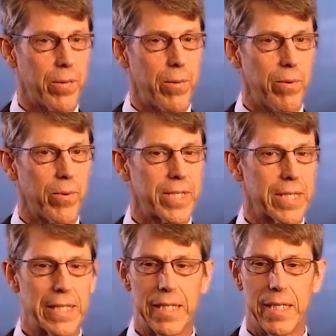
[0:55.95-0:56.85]
And we
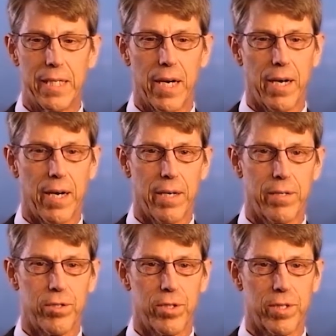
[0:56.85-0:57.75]
recently
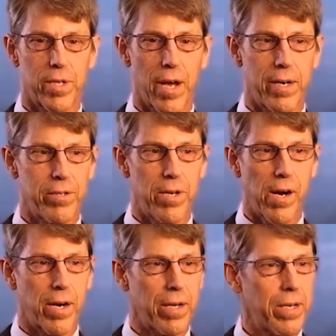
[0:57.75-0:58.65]
just got a new dog.